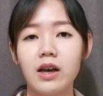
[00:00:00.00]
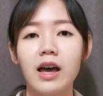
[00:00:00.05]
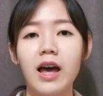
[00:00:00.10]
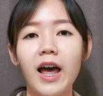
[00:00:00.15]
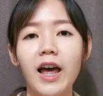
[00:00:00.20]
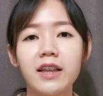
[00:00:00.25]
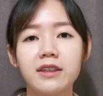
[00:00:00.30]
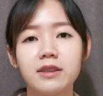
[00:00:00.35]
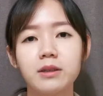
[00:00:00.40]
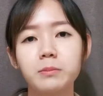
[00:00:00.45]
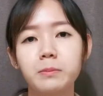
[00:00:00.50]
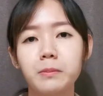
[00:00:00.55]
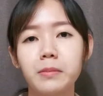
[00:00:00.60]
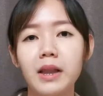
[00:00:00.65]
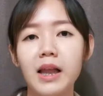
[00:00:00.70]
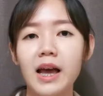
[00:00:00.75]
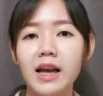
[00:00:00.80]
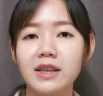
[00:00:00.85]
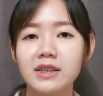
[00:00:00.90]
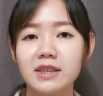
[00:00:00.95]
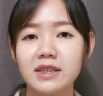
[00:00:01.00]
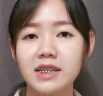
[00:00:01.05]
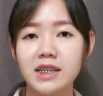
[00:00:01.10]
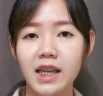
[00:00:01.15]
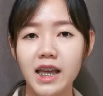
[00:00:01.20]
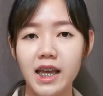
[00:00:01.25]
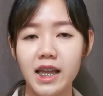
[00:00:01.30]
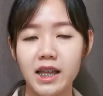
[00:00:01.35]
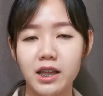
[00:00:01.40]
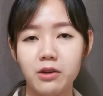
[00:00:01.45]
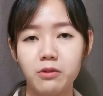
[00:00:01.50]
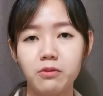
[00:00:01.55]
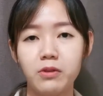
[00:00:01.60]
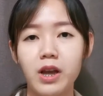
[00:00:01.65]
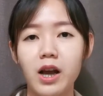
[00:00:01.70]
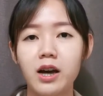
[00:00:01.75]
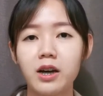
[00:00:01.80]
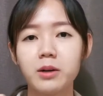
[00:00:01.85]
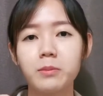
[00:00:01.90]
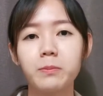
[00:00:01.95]
as a blank slate. We
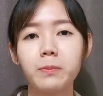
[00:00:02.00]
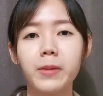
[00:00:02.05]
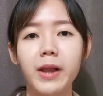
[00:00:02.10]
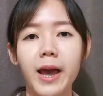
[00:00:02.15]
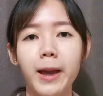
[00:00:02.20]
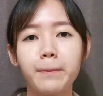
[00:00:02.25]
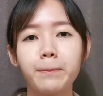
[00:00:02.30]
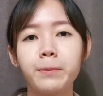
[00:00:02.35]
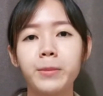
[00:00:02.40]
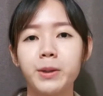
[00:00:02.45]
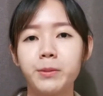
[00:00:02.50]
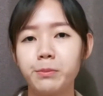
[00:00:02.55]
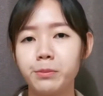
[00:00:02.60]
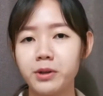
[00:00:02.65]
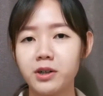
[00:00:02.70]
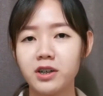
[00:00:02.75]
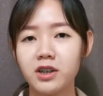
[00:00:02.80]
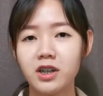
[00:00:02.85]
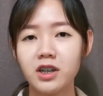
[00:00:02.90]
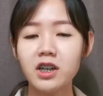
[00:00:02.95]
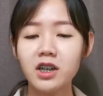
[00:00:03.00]
are a blank paper.